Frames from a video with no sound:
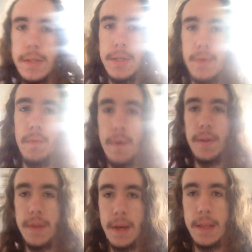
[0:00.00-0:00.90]
this is the
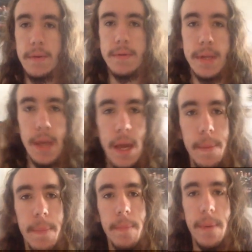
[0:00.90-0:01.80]
one thing that was
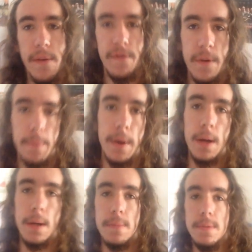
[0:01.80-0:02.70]
keeping me from
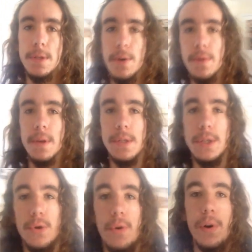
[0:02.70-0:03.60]
doing the
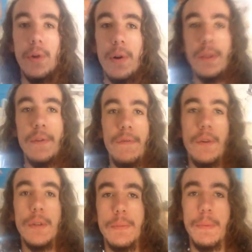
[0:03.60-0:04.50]
tutorial in the
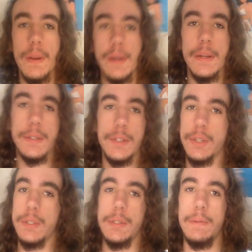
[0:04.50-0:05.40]
first place,
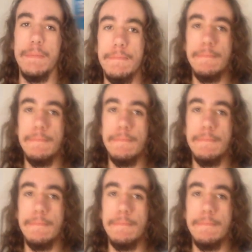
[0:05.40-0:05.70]
just